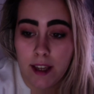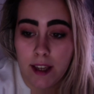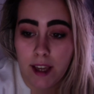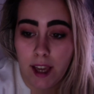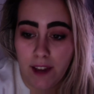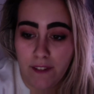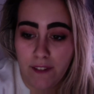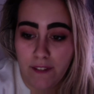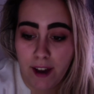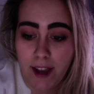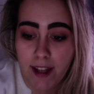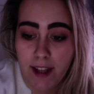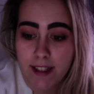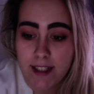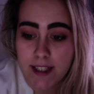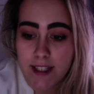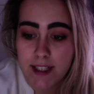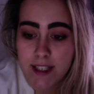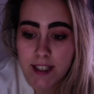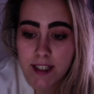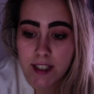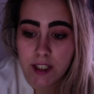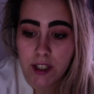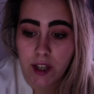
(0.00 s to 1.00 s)
If I
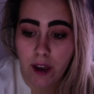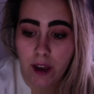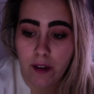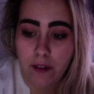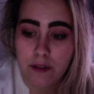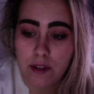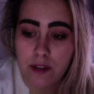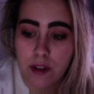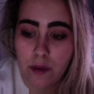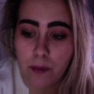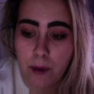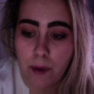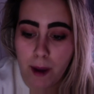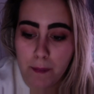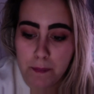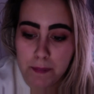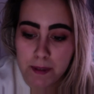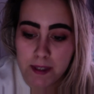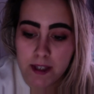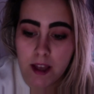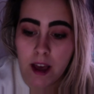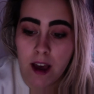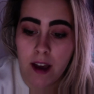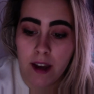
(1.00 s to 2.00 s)
didn't go to the
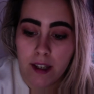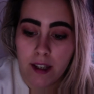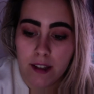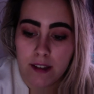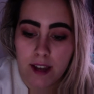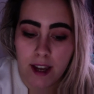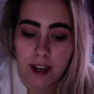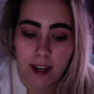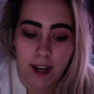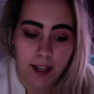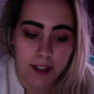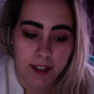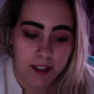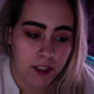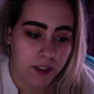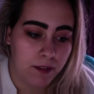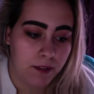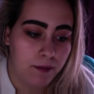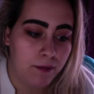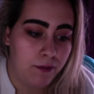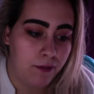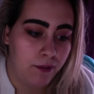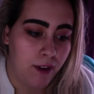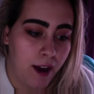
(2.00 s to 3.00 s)
website and I
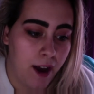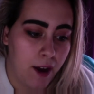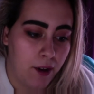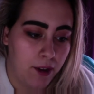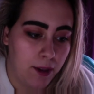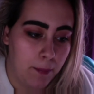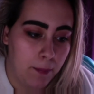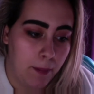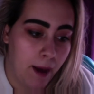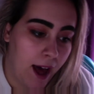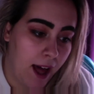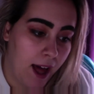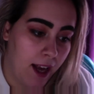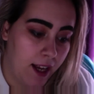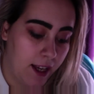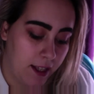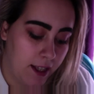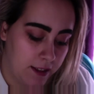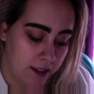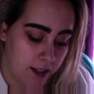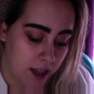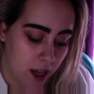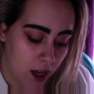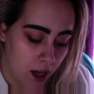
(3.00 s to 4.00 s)
didn't found the
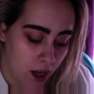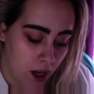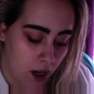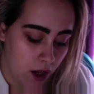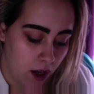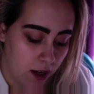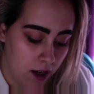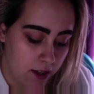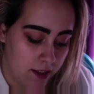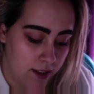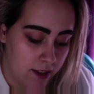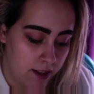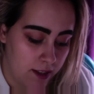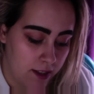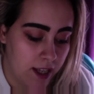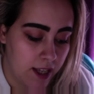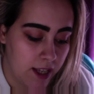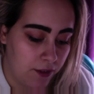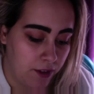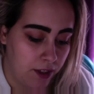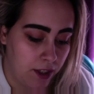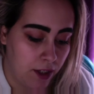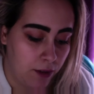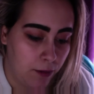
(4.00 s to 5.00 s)
palettes costing
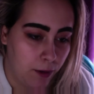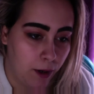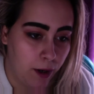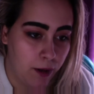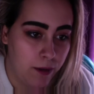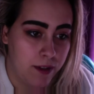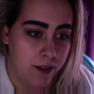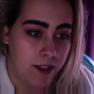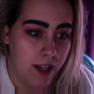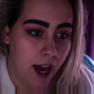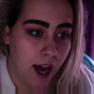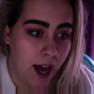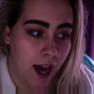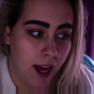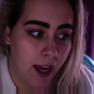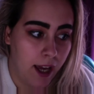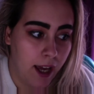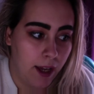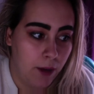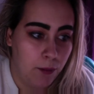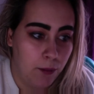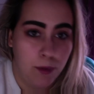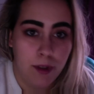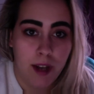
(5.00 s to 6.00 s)
7 euros,
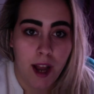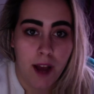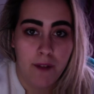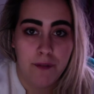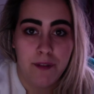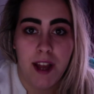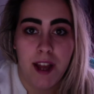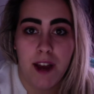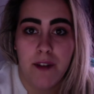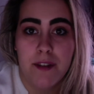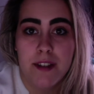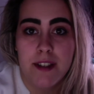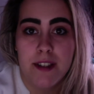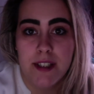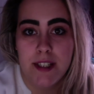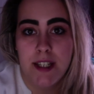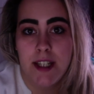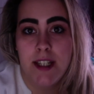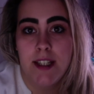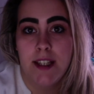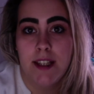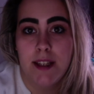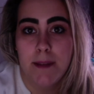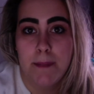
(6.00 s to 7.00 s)
I would have never
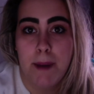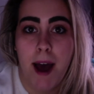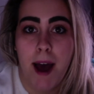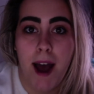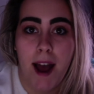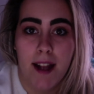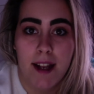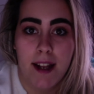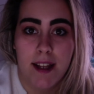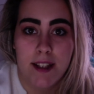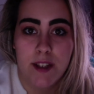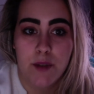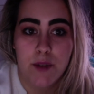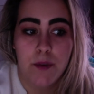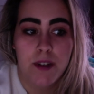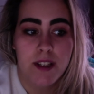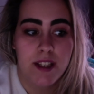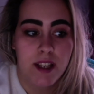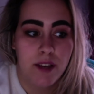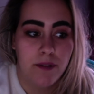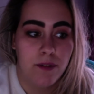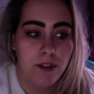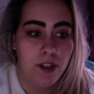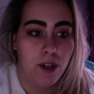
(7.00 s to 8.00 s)
seen that the palettes were
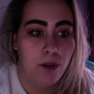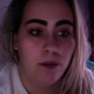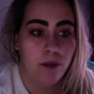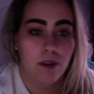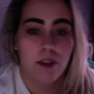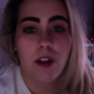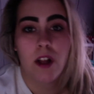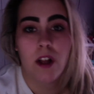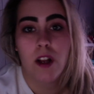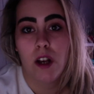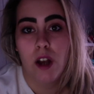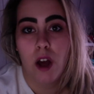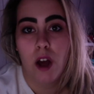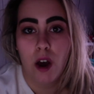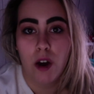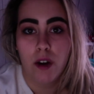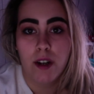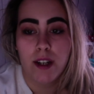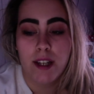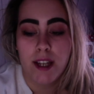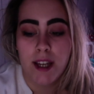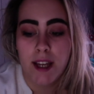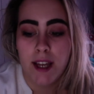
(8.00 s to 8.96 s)
7 euros all along.